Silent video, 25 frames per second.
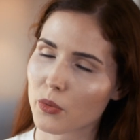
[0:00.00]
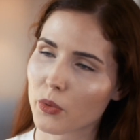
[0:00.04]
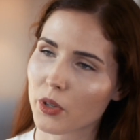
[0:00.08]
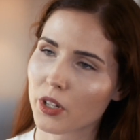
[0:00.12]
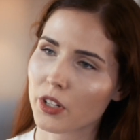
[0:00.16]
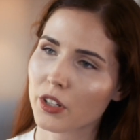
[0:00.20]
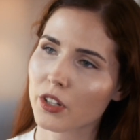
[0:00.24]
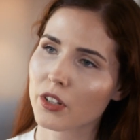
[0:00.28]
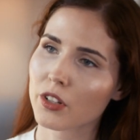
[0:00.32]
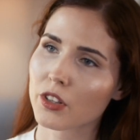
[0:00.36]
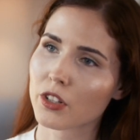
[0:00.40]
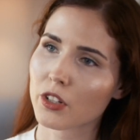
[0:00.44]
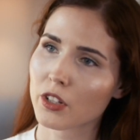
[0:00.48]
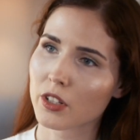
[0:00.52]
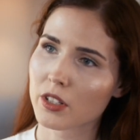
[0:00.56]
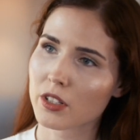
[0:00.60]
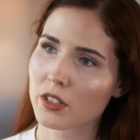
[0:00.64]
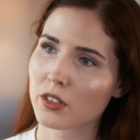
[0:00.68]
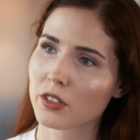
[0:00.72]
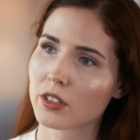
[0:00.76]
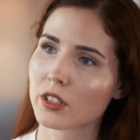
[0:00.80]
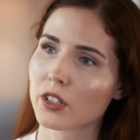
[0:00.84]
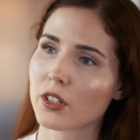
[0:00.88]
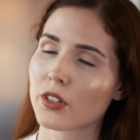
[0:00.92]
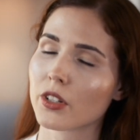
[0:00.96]
What are your thoughts
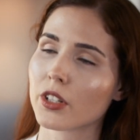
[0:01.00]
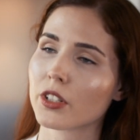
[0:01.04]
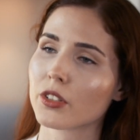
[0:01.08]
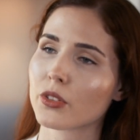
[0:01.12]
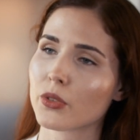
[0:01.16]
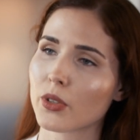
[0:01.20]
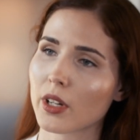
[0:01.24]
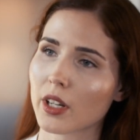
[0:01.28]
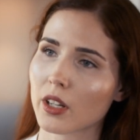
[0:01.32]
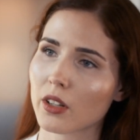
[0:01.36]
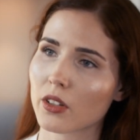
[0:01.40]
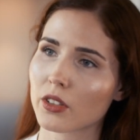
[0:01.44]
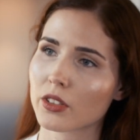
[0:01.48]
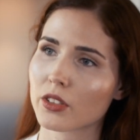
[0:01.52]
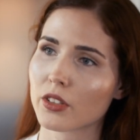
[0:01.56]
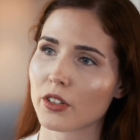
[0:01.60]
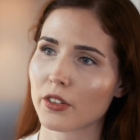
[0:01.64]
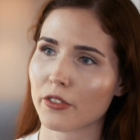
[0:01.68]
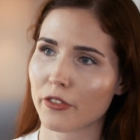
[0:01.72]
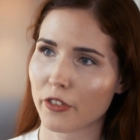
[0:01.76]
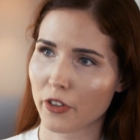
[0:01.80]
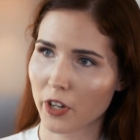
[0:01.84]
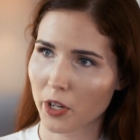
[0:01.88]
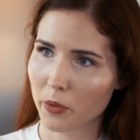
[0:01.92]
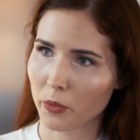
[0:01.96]
on the current
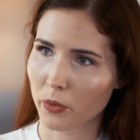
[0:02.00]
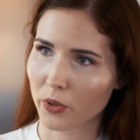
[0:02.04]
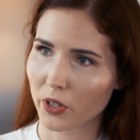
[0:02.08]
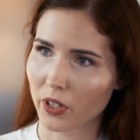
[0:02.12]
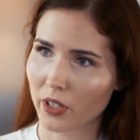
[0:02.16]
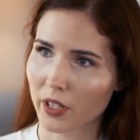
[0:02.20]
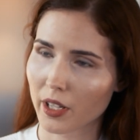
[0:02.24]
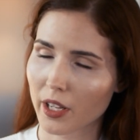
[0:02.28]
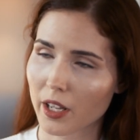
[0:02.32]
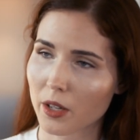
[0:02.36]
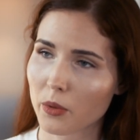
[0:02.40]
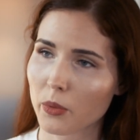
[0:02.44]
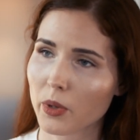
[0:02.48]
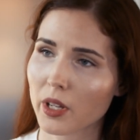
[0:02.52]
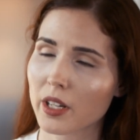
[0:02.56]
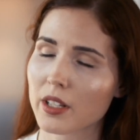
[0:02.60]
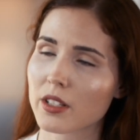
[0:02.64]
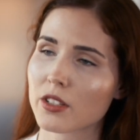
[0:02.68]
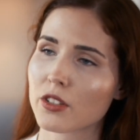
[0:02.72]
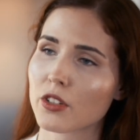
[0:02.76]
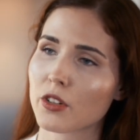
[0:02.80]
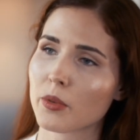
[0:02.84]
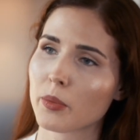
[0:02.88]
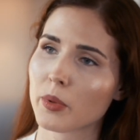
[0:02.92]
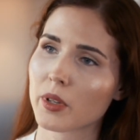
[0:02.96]
regulatory framework, and what
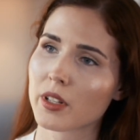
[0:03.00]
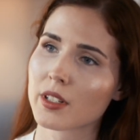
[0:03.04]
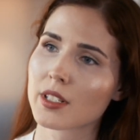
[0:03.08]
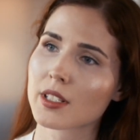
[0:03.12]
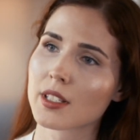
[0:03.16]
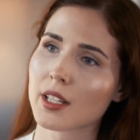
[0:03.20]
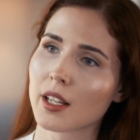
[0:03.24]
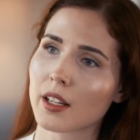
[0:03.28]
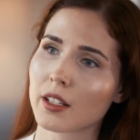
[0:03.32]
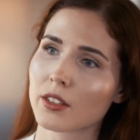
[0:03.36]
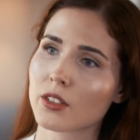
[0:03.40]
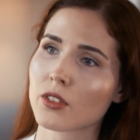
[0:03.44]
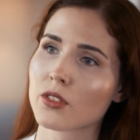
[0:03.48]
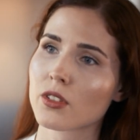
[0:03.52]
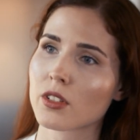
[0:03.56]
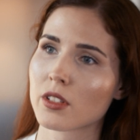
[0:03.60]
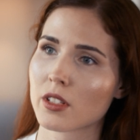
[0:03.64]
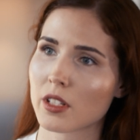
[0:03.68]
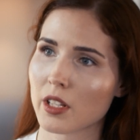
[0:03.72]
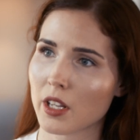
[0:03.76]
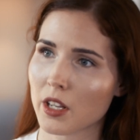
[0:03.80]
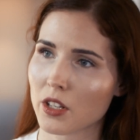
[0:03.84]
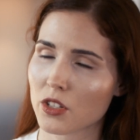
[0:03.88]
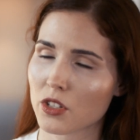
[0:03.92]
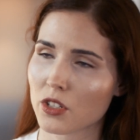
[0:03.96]
has the European Sunlight
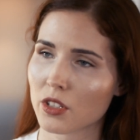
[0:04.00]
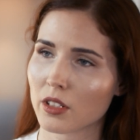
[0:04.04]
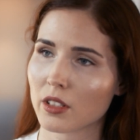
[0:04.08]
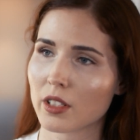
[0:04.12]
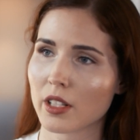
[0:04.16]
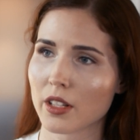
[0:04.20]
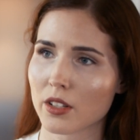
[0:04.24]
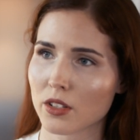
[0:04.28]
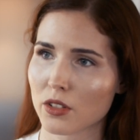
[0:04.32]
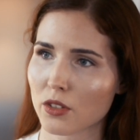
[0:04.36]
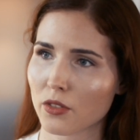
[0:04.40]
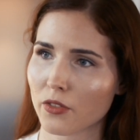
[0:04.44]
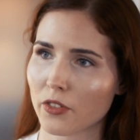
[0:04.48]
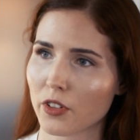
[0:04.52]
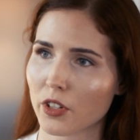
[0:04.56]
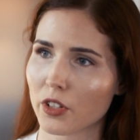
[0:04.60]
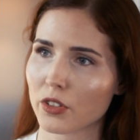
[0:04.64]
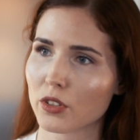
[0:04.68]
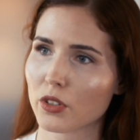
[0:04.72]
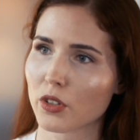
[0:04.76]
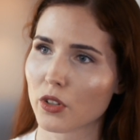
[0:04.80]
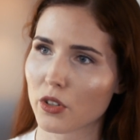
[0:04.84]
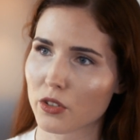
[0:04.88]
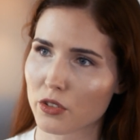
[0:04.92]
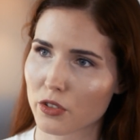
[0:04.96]
Association done so far
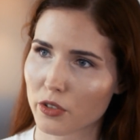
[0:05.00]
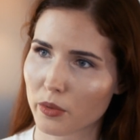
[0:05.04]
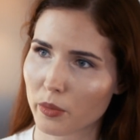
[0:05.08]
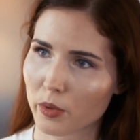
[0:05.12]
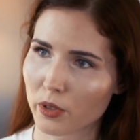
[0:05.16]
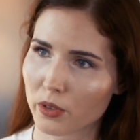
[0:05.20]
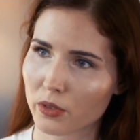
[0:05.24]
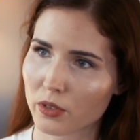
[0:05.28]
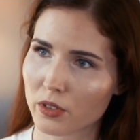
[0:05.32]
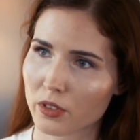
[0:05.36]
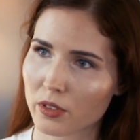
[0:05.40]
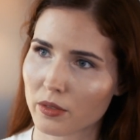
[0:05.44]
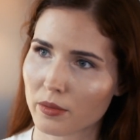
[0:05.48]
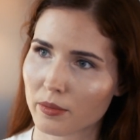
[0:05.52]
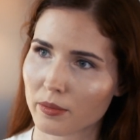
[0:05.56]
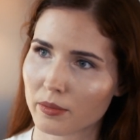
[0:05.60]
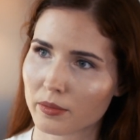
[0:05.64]
to contribute?